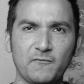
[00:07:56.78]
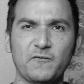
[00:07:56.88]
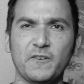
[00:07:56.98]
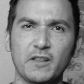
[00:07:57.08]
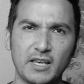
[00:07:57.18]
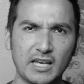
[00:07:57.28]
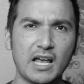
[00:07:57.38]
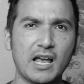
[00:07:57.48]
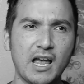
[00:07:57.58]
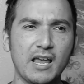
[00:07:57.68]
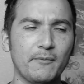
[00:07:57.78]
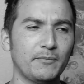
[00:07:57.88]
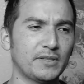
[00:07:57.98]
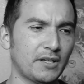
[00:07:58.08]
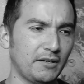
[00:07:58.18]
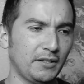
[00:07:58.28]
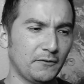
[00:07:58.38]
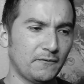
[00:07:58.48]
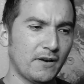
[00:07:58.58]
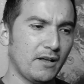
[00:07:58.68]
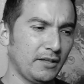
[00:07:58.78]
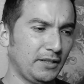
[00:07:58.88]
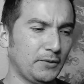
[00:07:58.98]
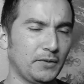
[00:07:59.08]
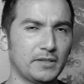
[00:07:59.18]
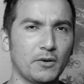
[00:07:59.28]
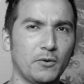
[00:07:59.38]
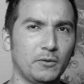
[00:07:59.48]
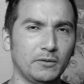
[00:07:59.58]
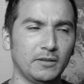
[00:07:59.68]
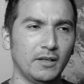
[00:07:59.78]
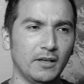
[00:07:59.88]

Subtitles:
feel like I am starting to fall into this hole.